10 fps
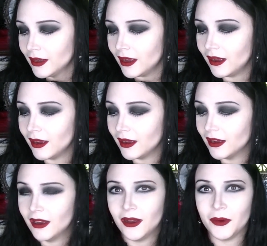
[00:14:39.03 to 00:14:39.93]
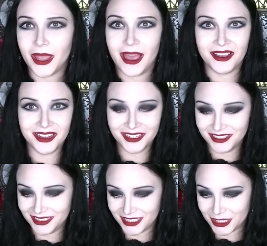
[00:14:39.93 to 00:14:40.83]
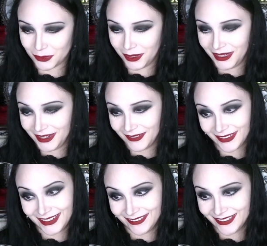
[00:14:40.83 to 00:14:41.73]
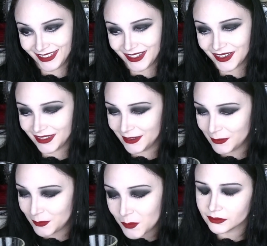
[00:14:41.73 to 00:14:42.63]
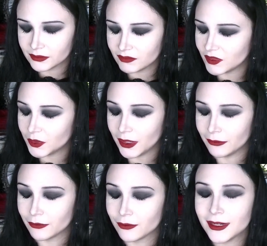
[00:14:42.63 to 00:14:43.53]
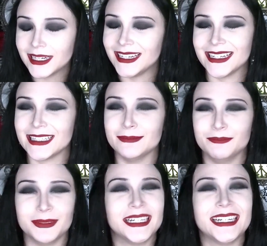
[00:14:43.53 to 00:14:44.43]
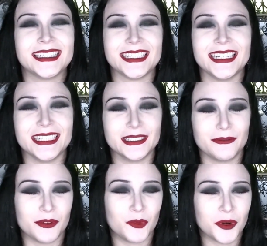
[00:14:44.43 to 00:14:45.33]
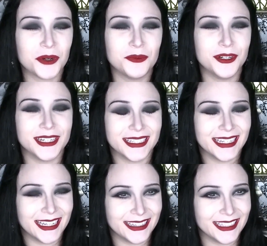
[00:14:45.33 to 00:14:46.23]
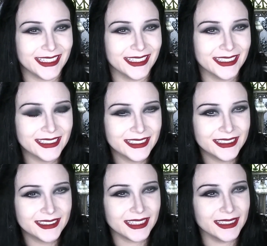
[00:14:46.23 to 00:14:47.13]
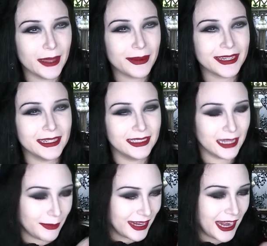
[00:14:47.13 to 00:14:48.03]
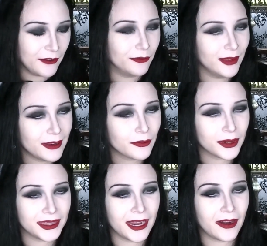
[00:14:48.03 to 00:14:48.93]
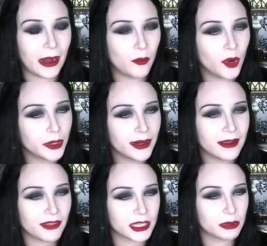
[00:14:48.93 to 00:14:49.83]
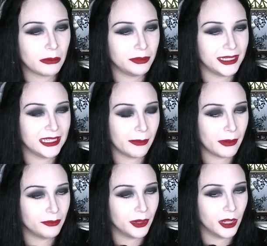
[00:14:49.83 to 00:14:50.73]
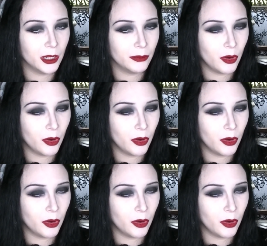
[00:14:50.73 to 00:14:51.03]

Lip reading: Oh yeah, this is really, really, really good. Oh, I really like that bite at the end of the wormwood and the lemon kind of flavor in there. I'm wondering if that's probably lemon balm